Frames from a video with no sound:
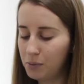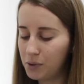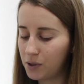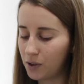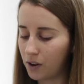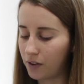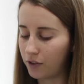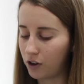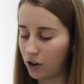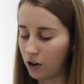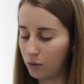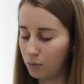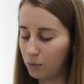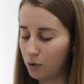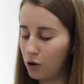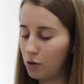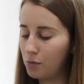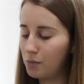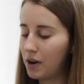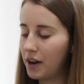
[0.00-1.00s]
So I've got a
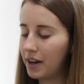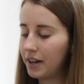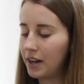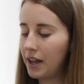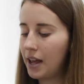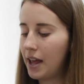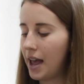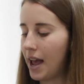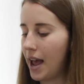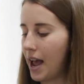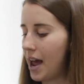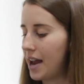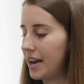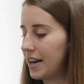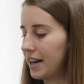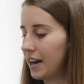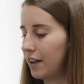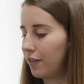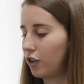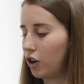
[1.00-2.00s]
warm one, and
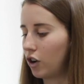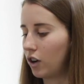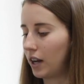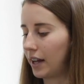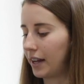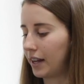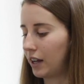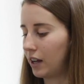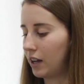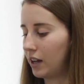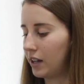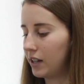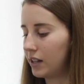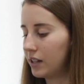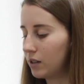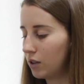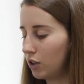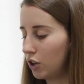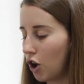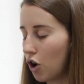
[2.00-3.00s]
then I've got like a
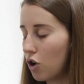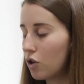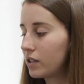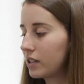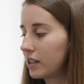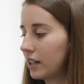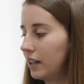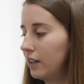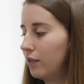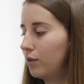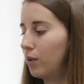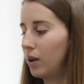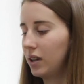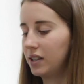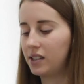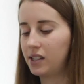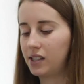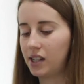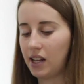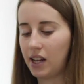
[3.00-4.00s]
long sleeve
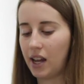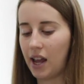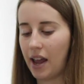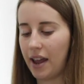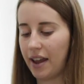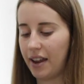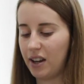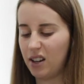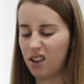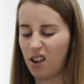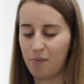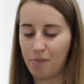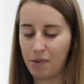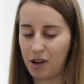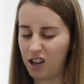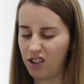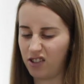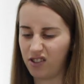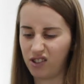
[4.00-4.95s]
onesie and a pair of